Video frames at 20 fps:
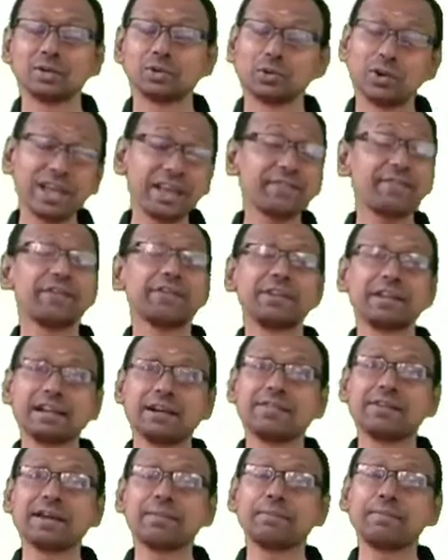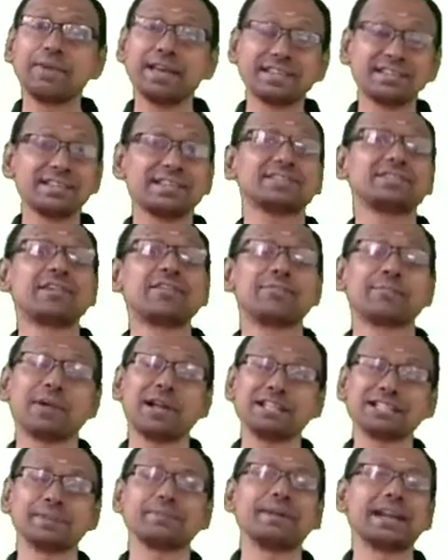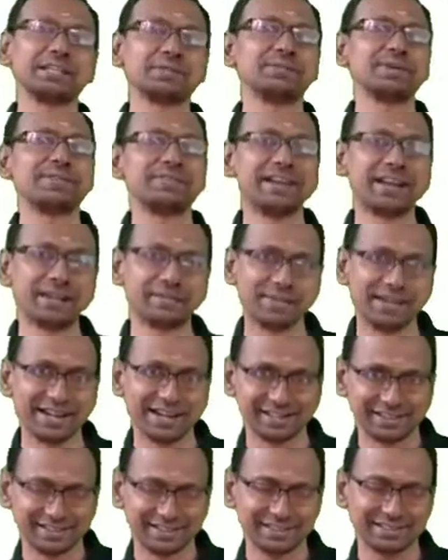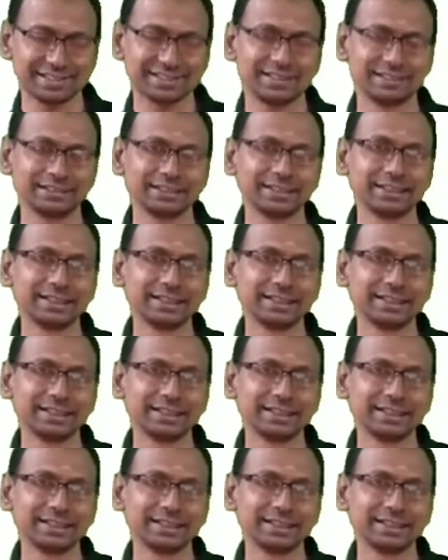Today we will cover basics of project management fundamentals.